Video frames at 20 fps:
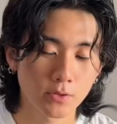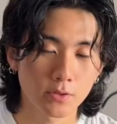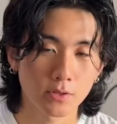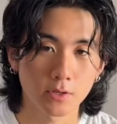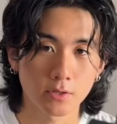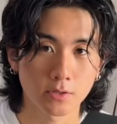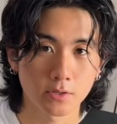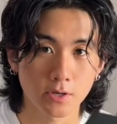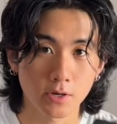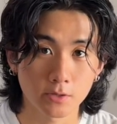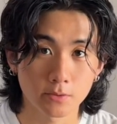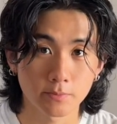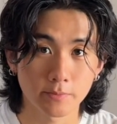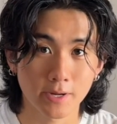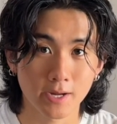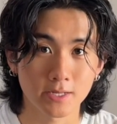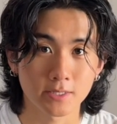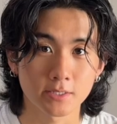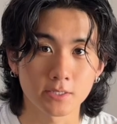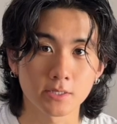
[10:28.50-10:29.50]
the nun
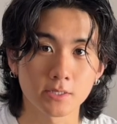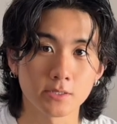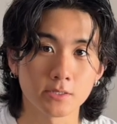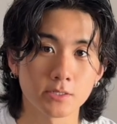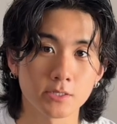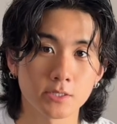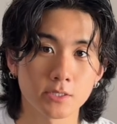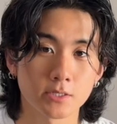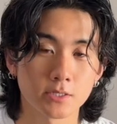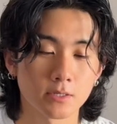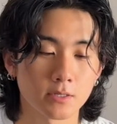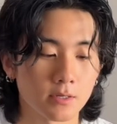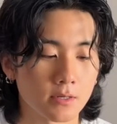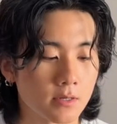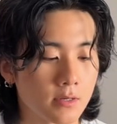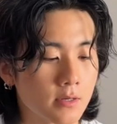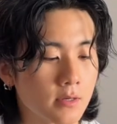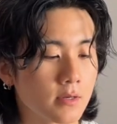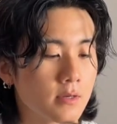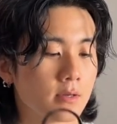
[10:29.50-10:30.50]
band tees.
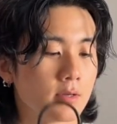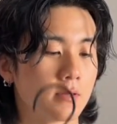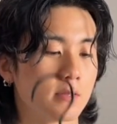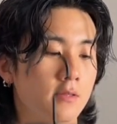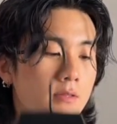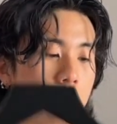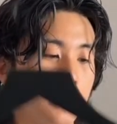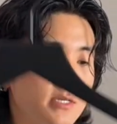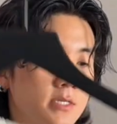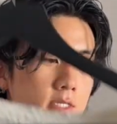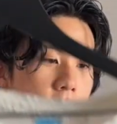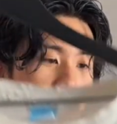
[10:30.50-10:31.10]
This